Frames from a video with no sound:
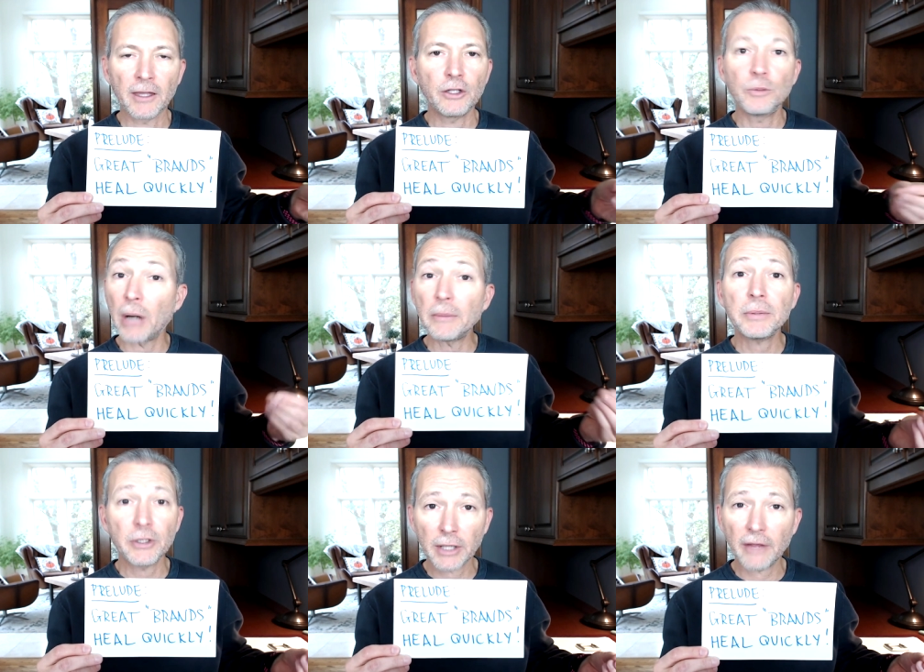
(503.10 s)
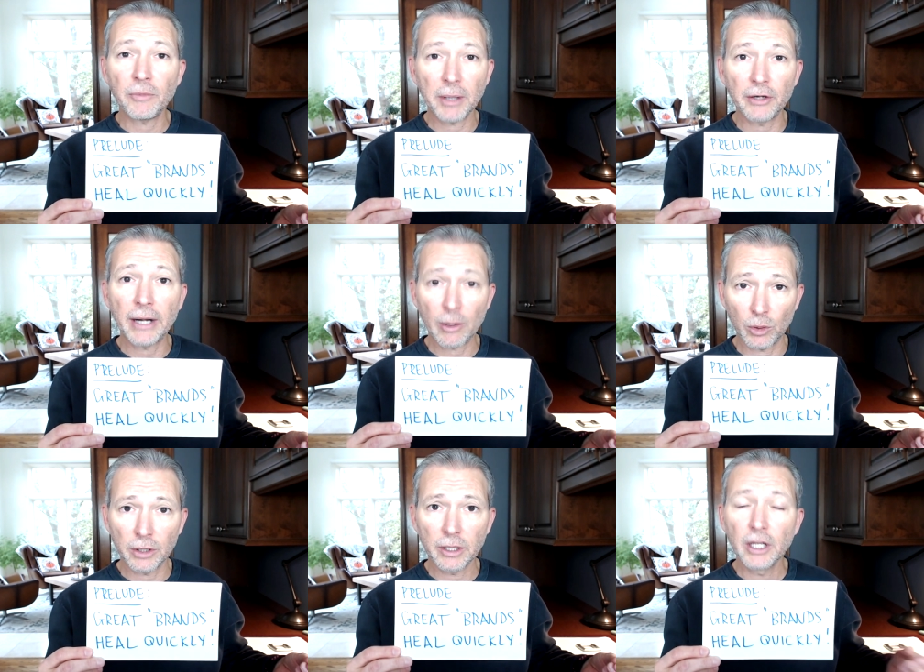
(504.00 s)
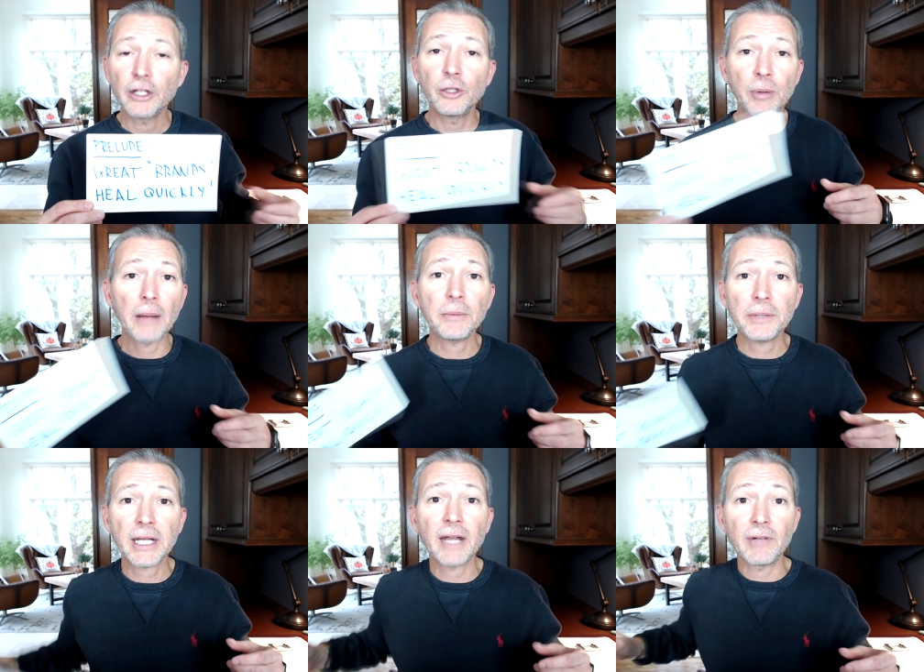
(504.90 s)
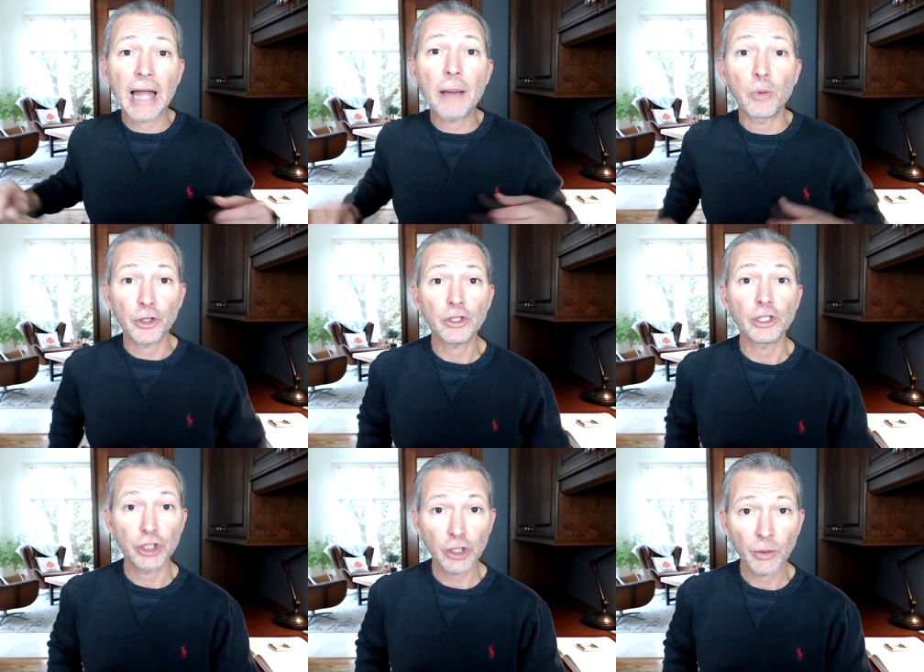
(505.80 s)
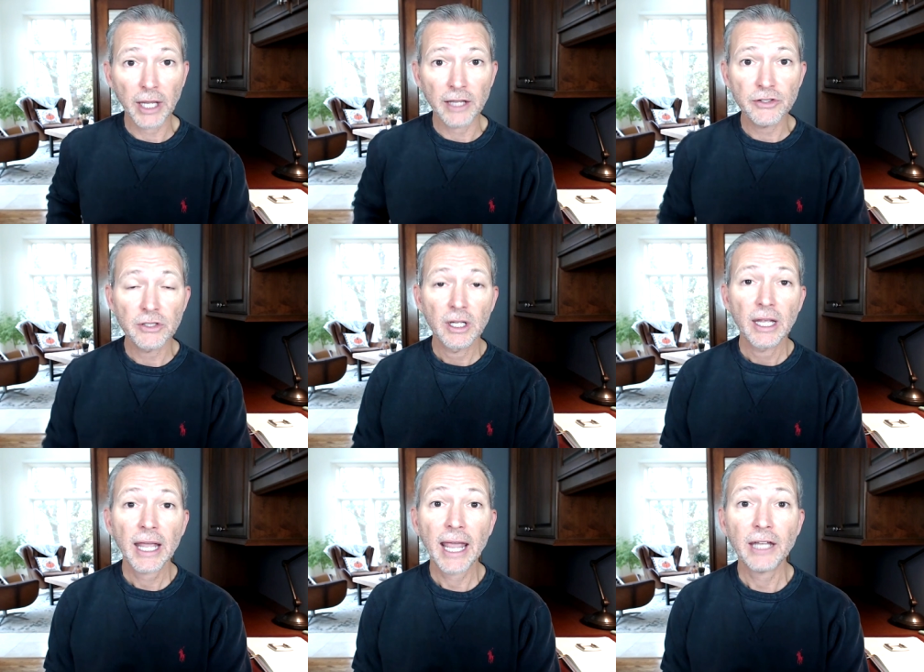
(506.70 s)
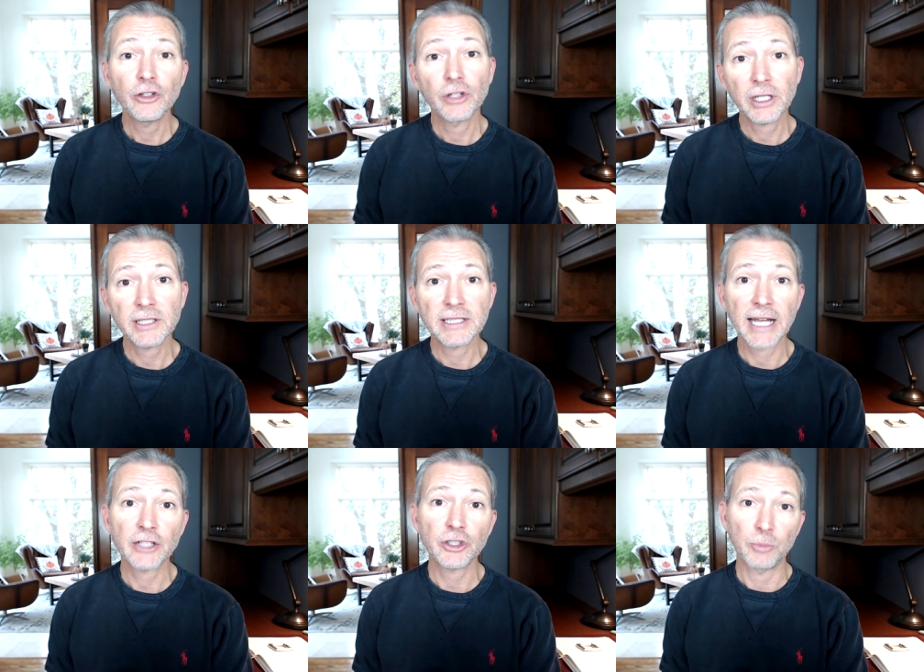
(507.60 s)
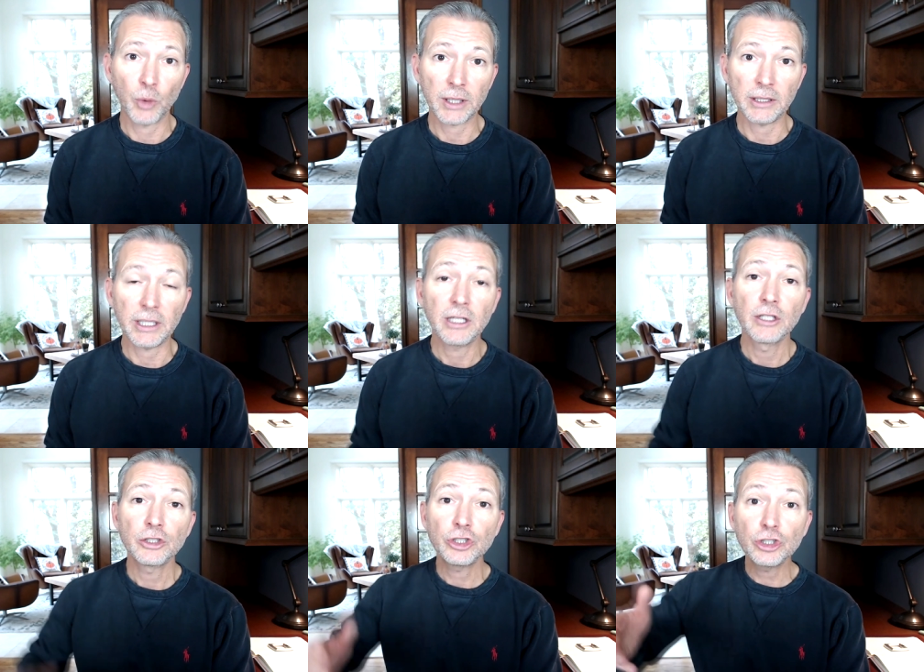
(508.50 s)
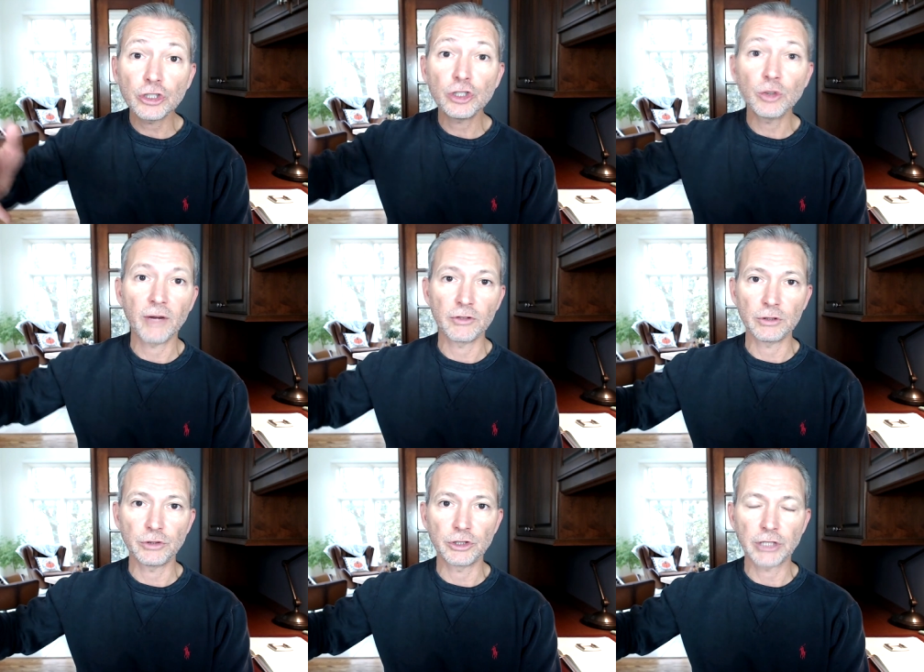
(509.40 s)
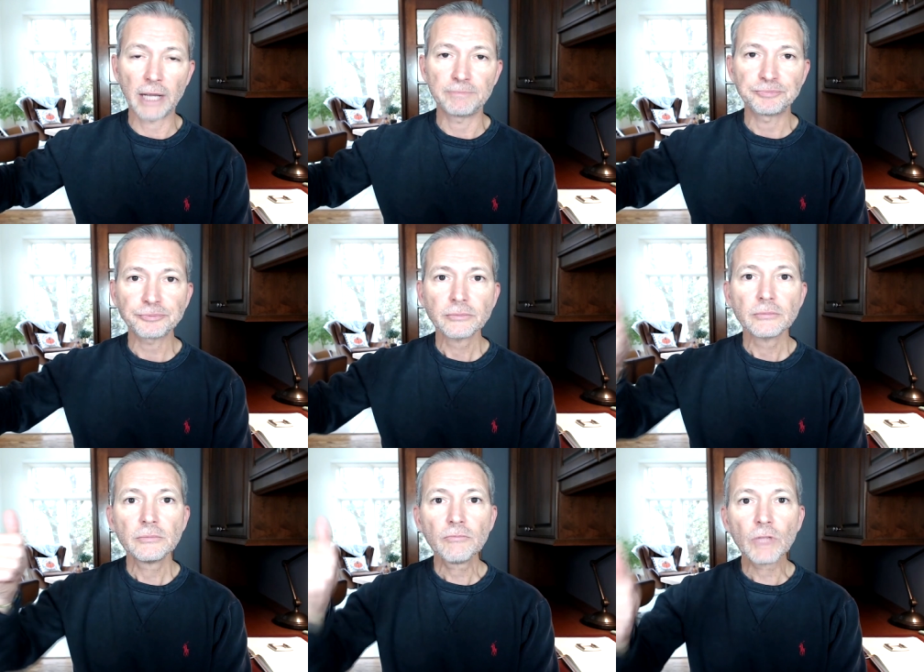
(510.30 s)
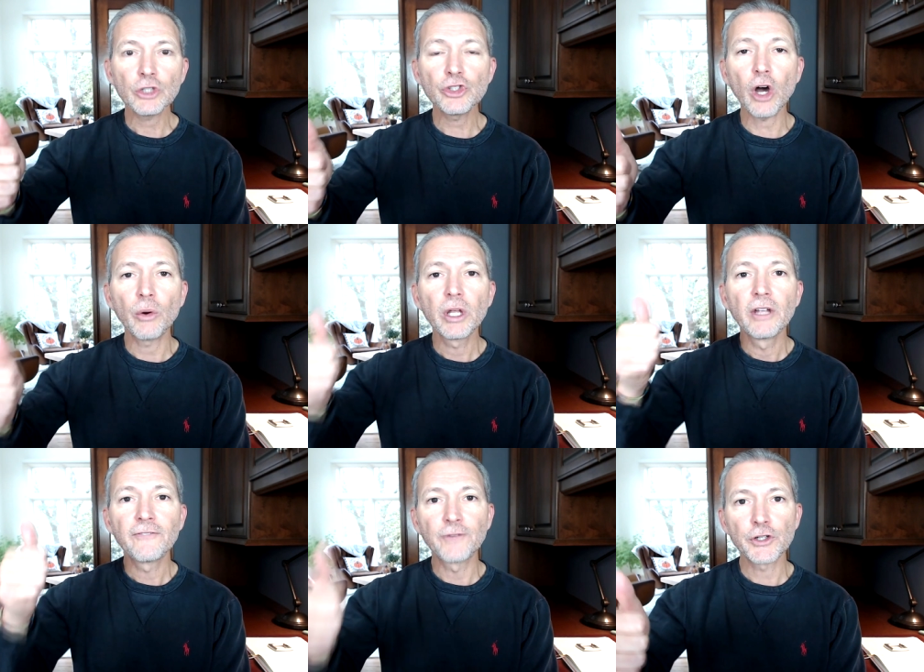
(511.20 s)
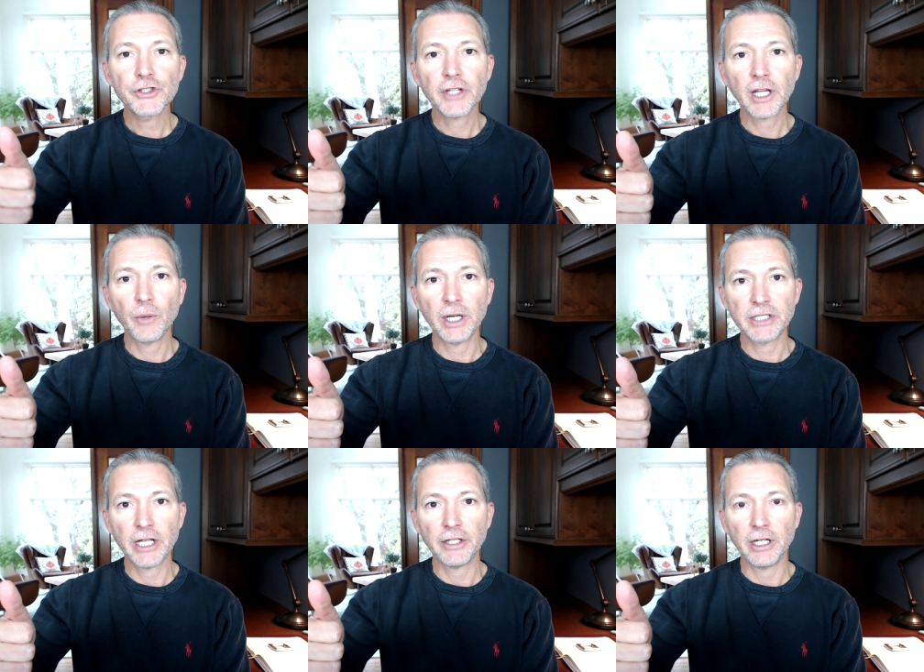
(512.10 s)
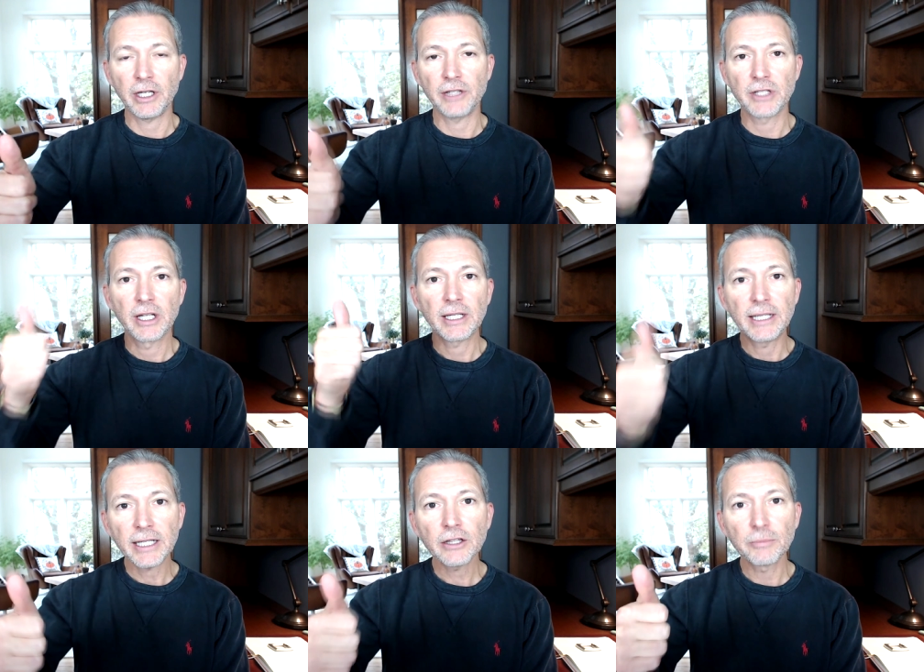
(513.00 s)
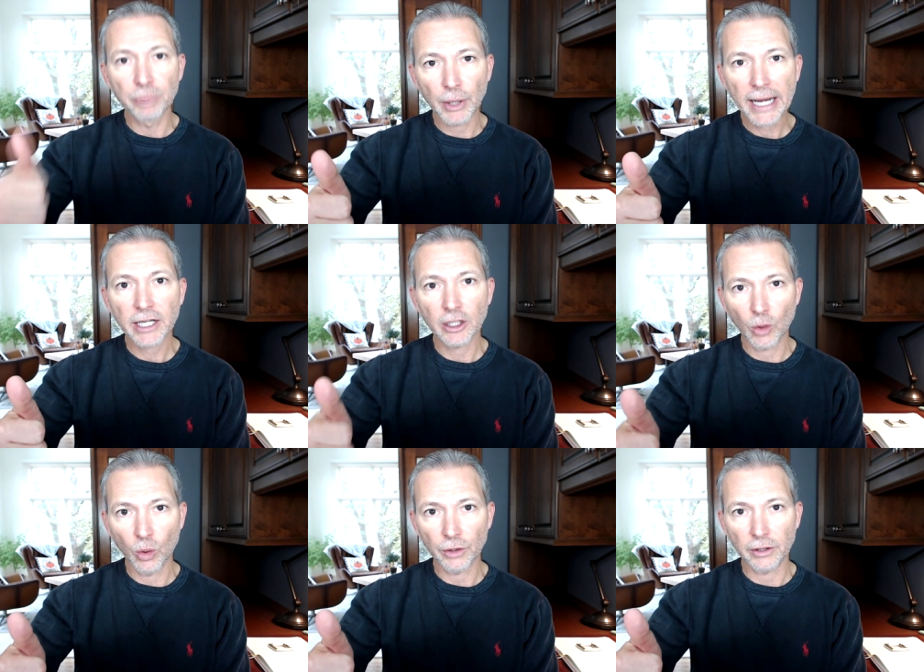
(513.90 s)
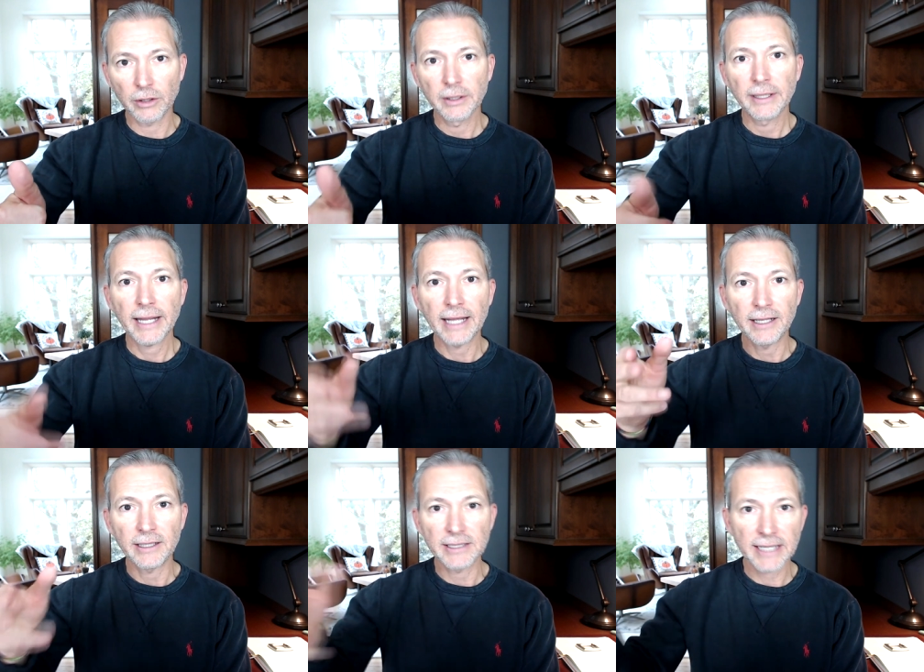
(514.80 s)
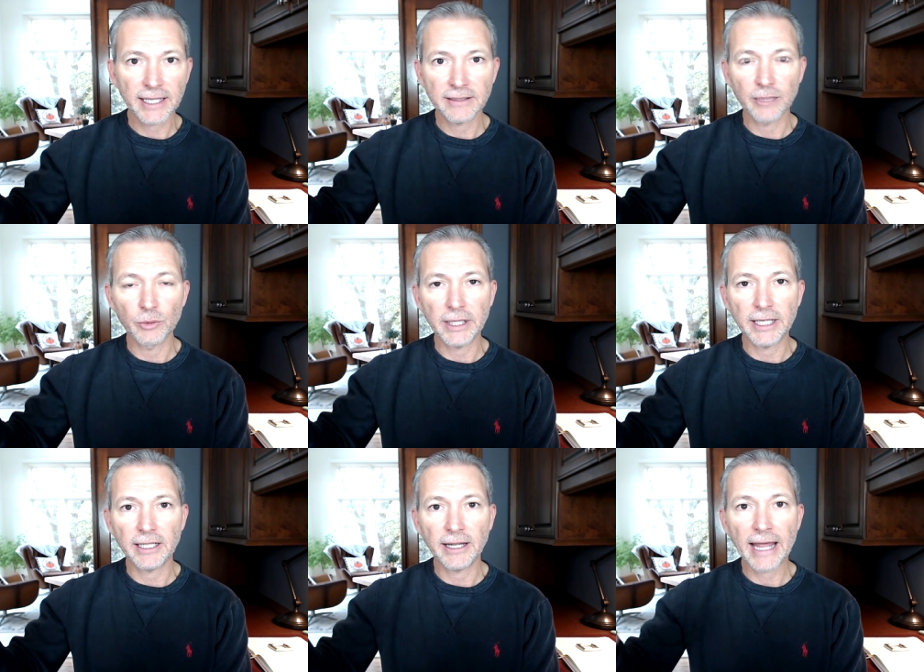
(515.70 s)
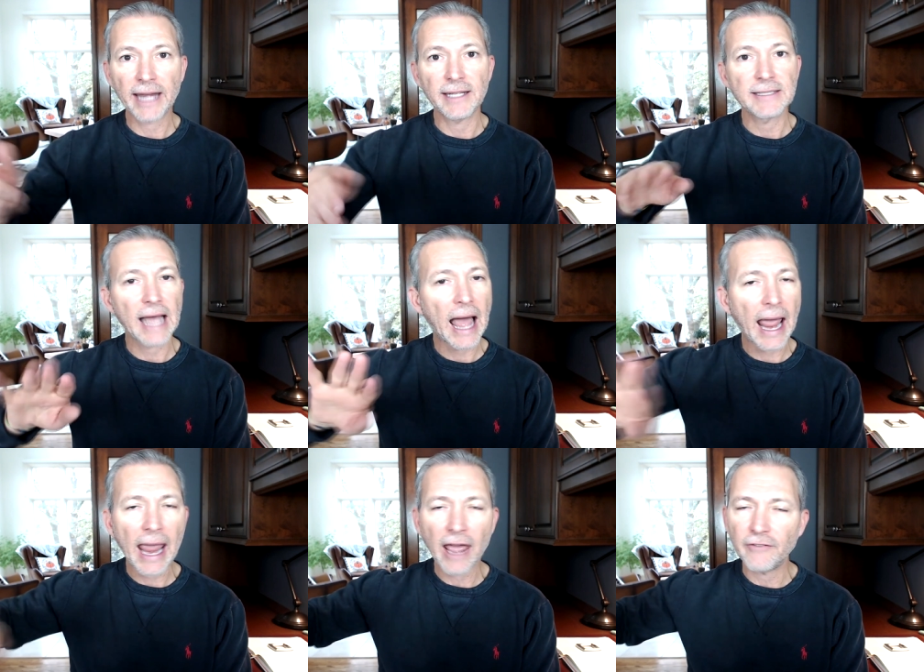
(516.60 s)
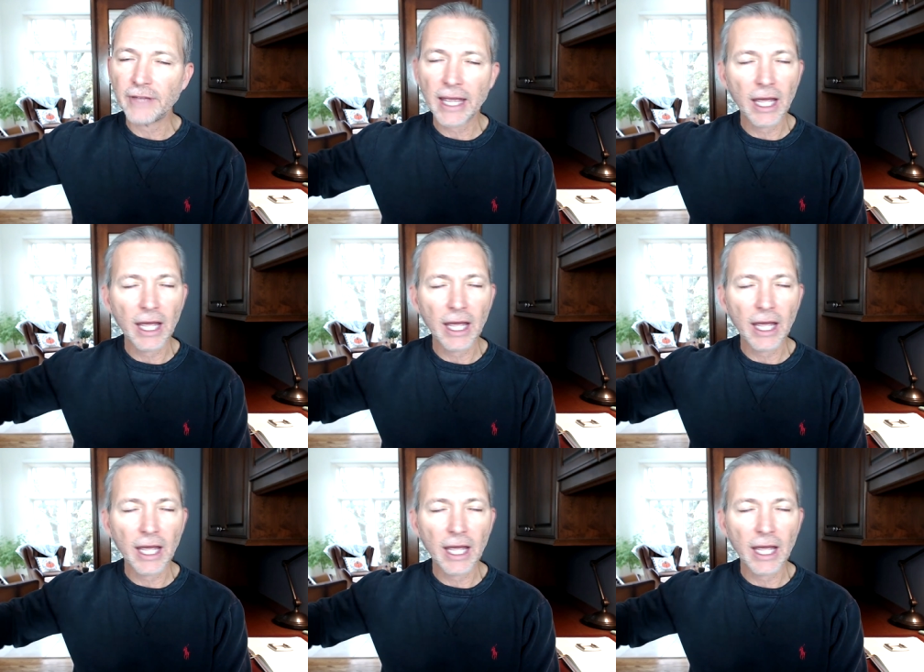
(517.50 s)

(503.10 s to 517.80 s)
You probably are going to have a better network. You're probably going to have a lot more you can showcase, and you're going to get snatched up quickly should you ever lose your job. So first thing I want to tell you is get the brand in order. And then the second thing related to that is I have